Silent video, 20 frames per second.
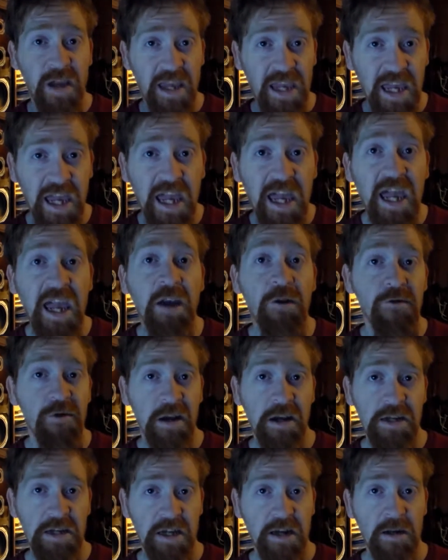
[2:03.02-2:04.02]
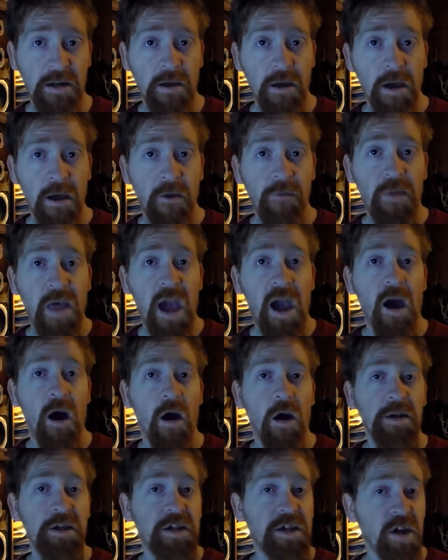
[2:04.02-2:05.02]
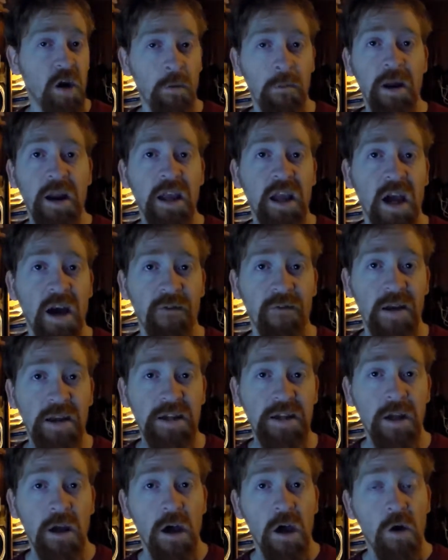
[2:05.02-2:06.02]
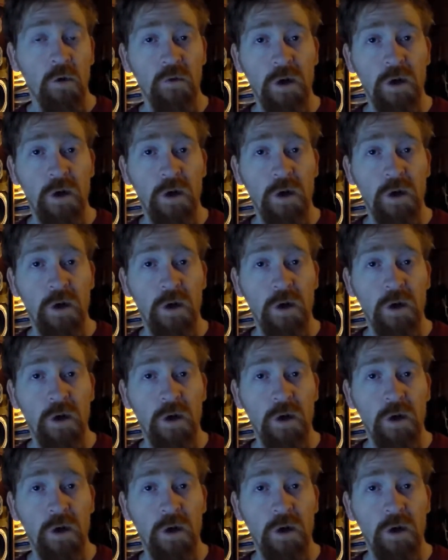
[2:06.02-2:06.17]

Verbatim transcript: the key reason that so many of us,